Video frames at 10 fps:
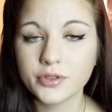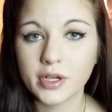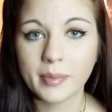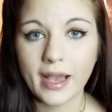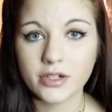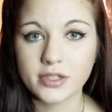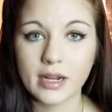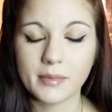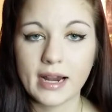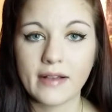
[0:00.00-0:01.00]
Street patch that
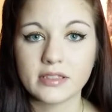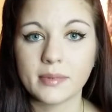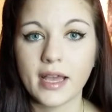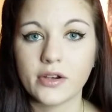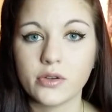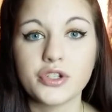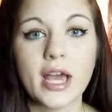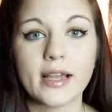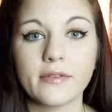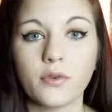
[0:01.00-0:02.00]
I'm going to have to buy a new
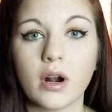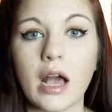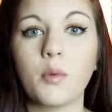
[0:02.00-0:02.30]
jacket for.